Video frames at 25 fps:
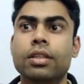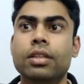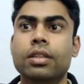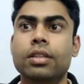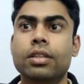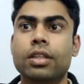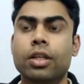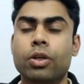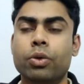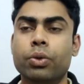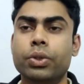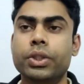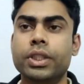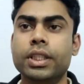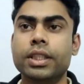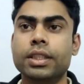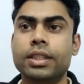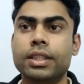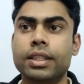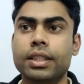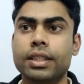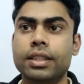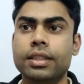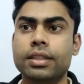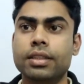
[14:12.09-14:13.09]
The question
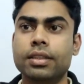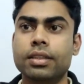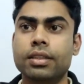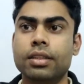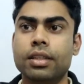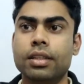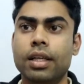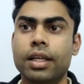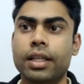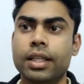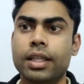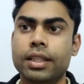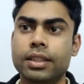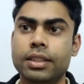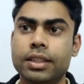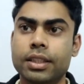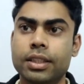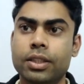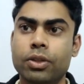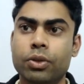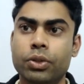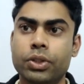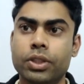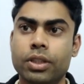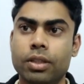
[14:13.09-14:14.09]
says, let us read
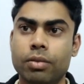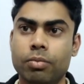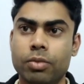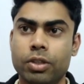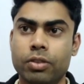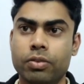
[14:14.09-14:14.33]
question number